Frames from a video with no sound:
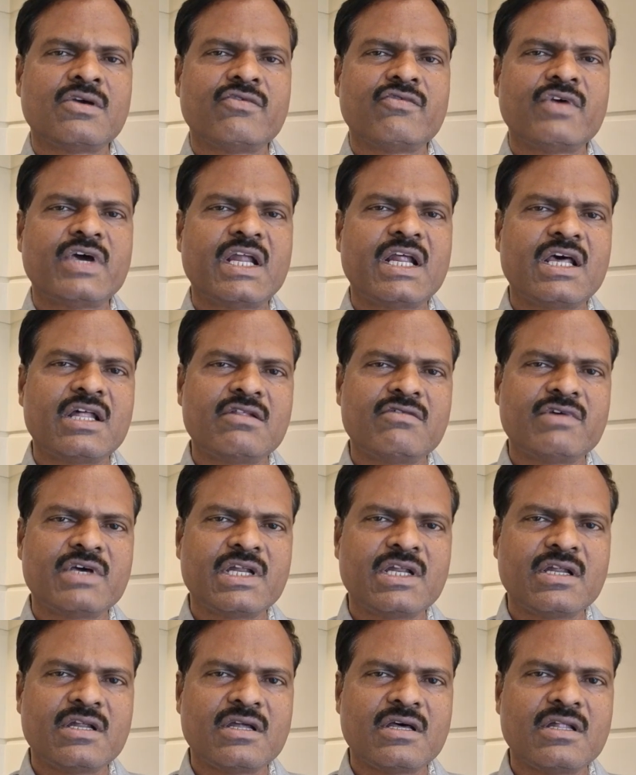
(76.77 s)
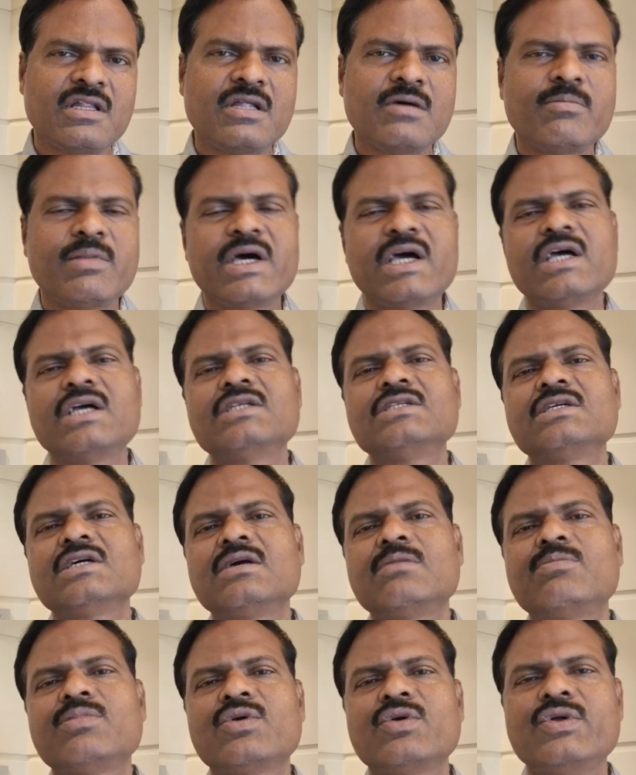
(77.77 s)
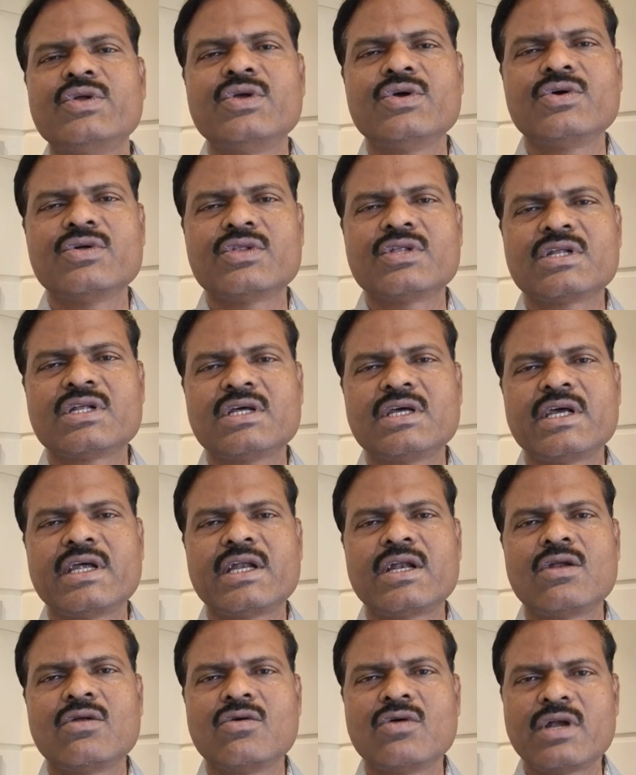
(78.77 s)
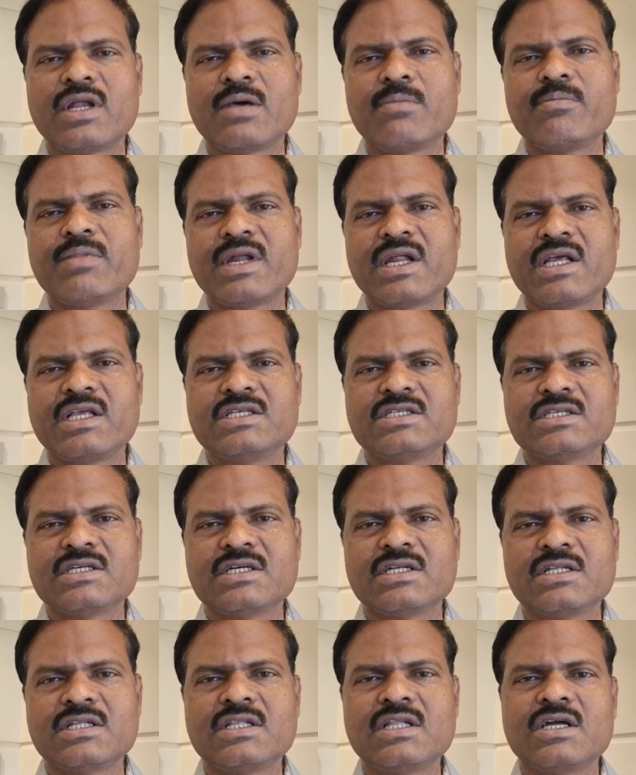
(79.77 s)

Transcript: Whereas when the biochar produced at low temperatures,